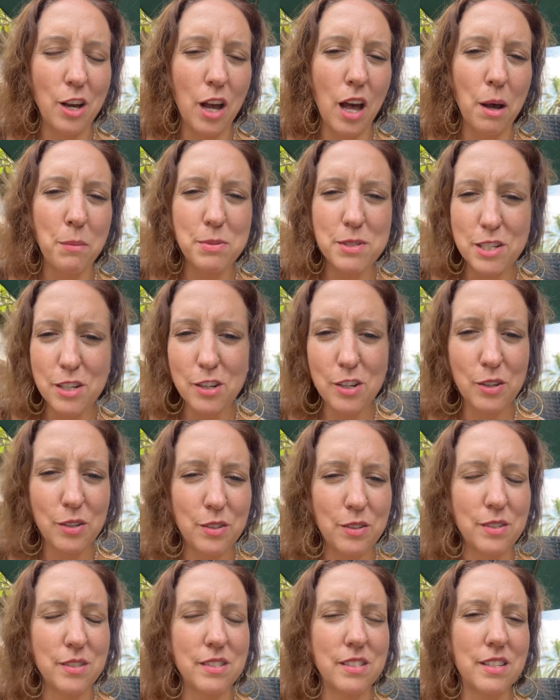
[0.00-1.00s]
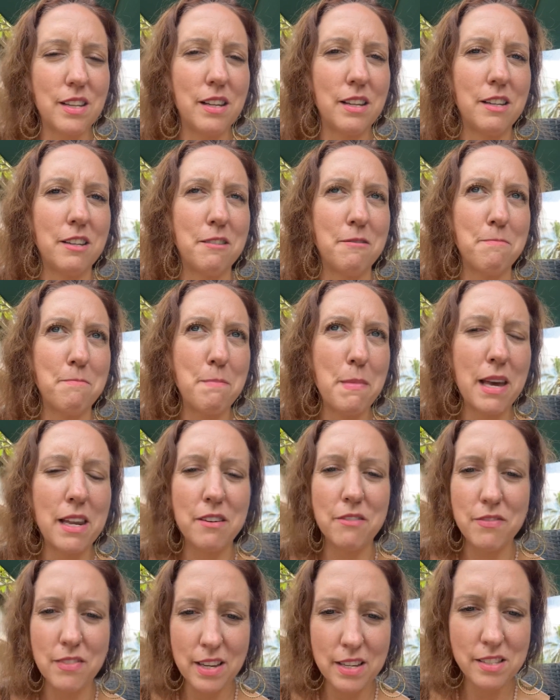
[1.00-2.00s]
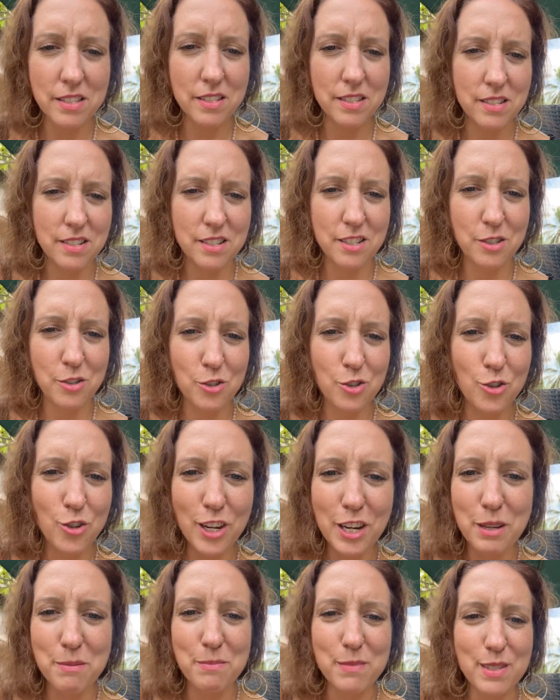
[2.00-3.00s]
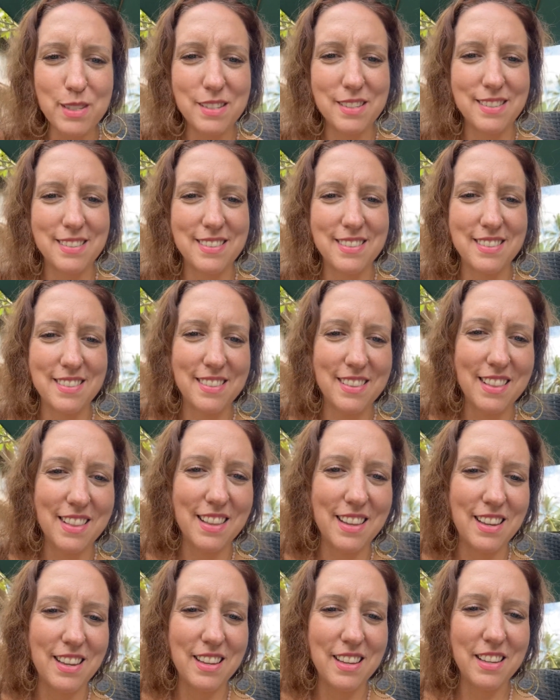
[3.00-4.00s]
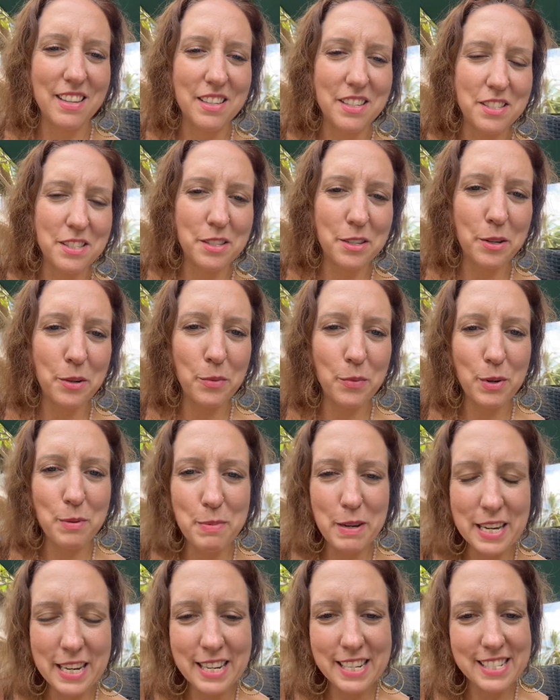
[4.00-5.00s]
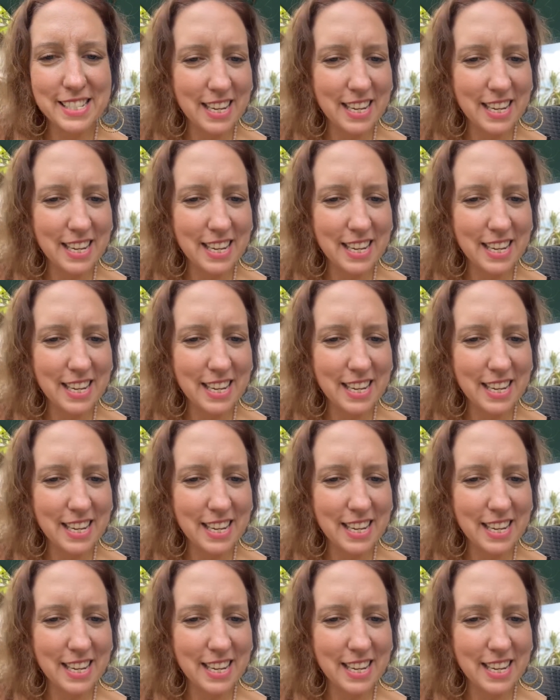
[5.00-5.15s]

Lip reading: obstacles and manifest dreams. So repeat it